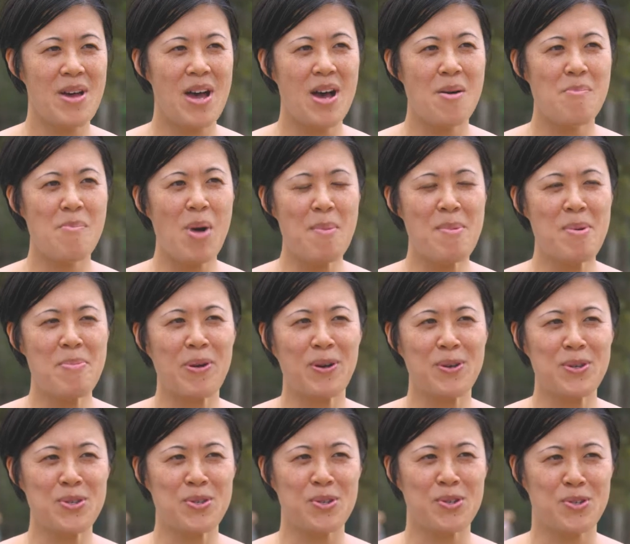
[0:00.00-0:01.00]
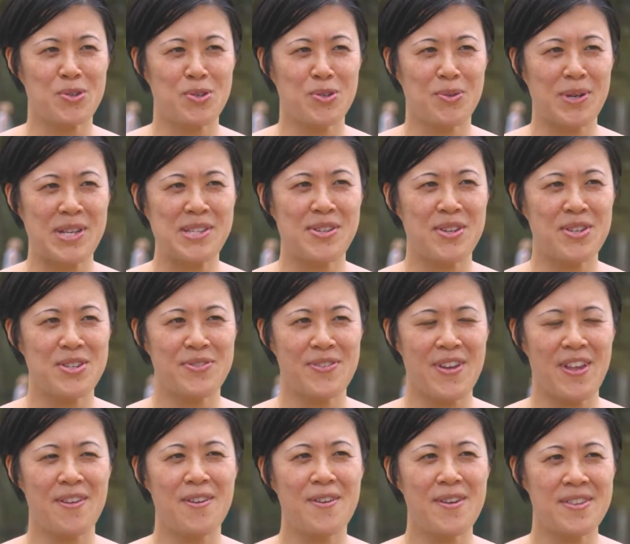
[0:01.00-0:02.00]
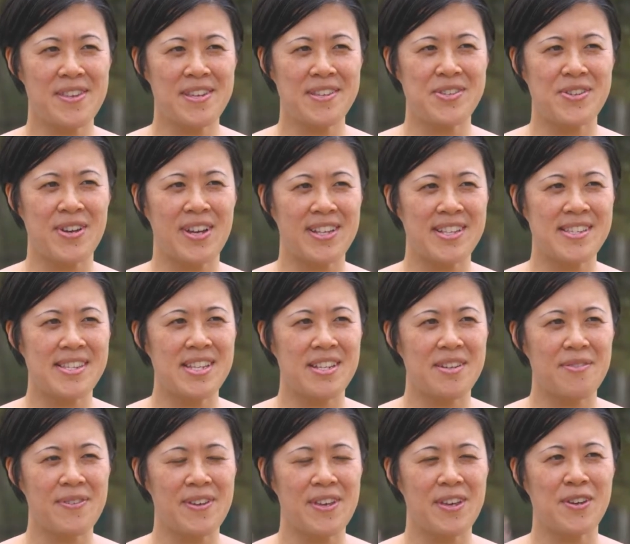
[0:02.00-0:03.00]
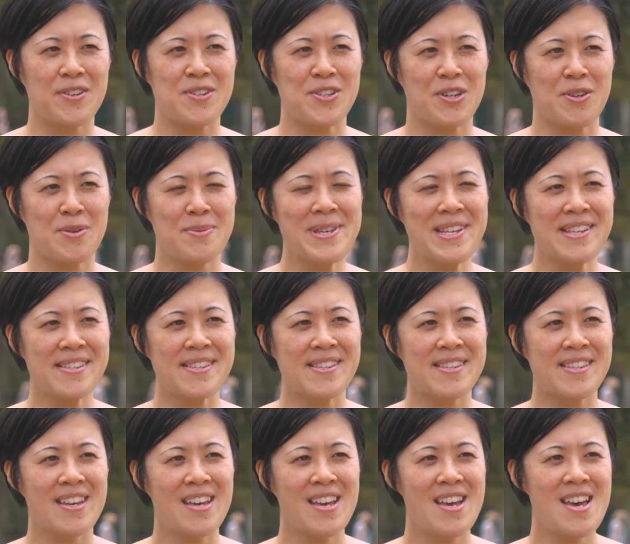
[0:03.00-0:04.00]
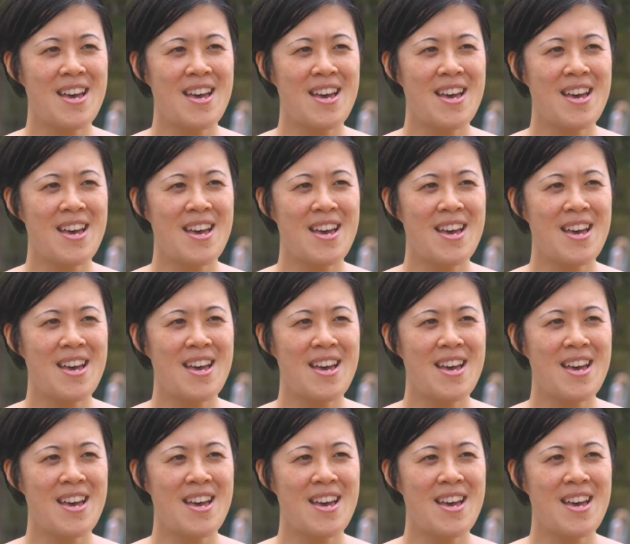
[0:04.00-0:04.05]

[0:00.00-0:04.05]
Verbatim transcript: Um, I'm a postdoctoral research fellow at the Australian Centre for Ecogenomics.